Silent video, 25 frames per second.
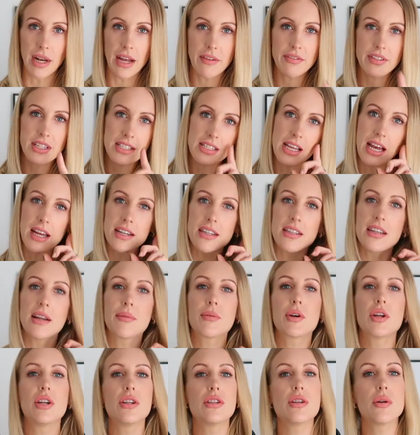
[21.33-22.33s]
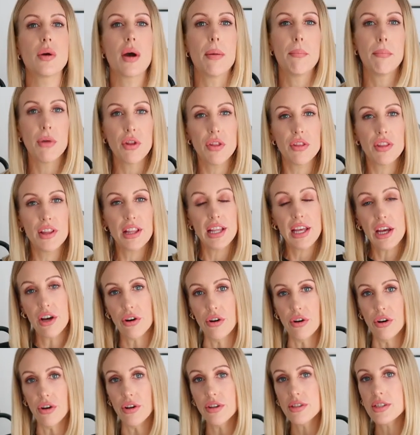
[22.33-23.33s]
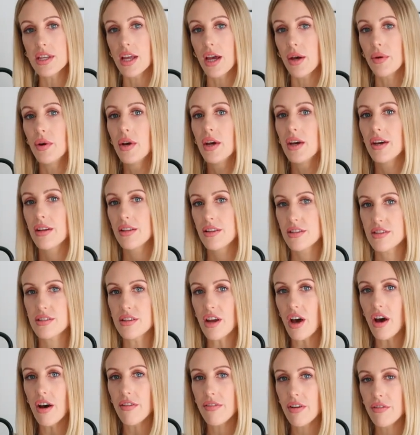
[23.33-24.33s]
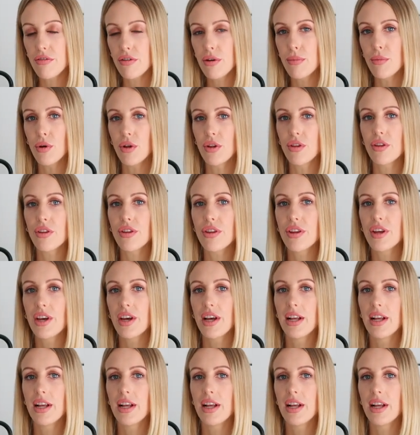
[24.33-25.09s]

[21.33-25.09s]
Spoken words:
I've decided I'm going to do a monthly haul, so the start of every month,